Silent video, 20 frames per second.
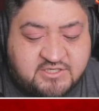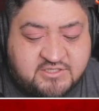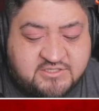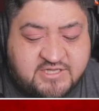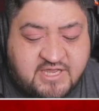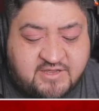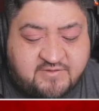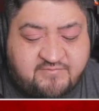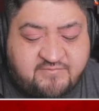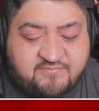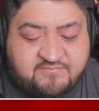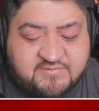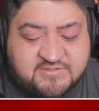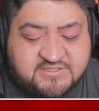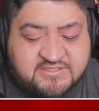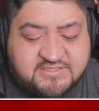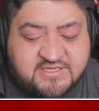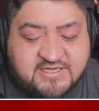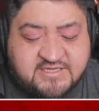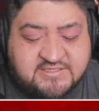take
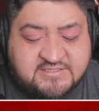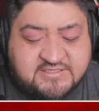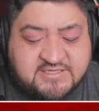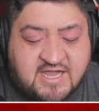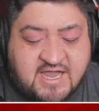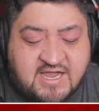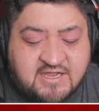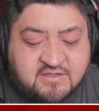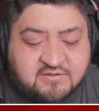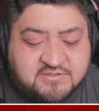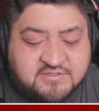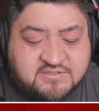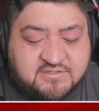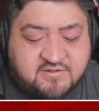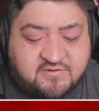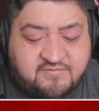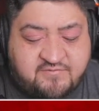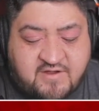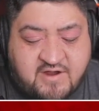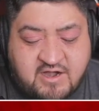6 tiles
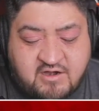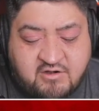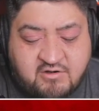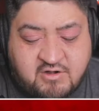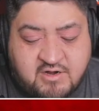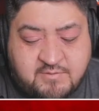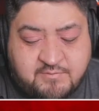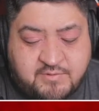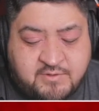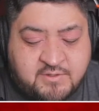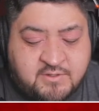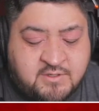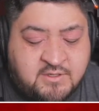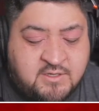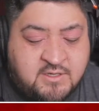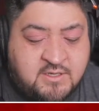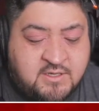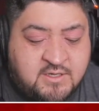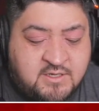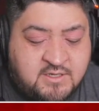to fire her up.
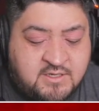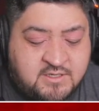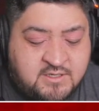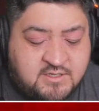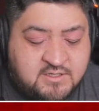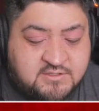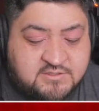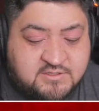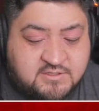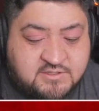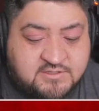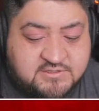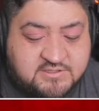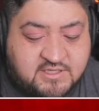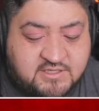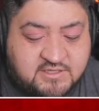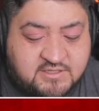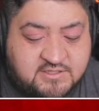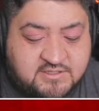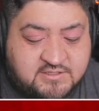So let's
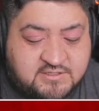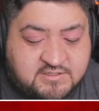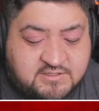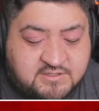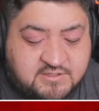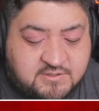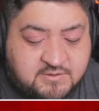get this.